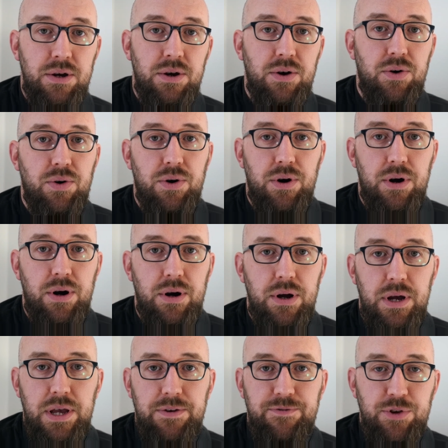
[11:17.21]
or
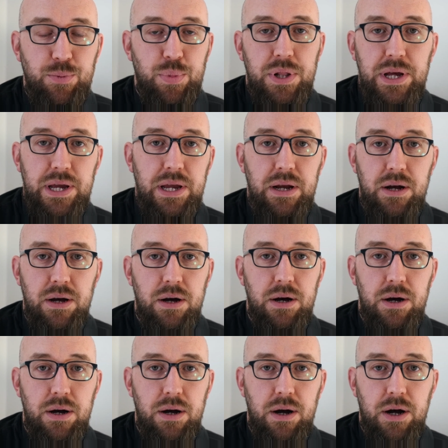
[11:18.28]
if you're playing
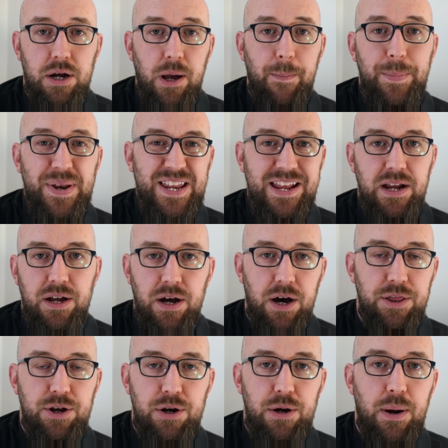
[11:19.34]
accompanying
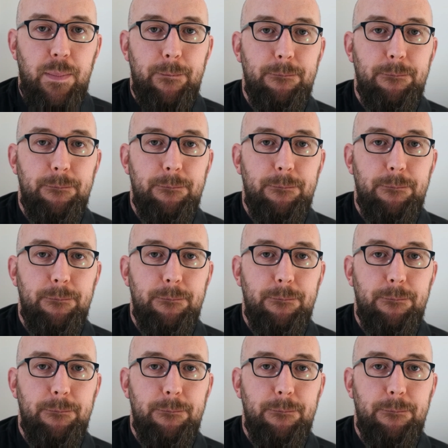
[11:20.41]
other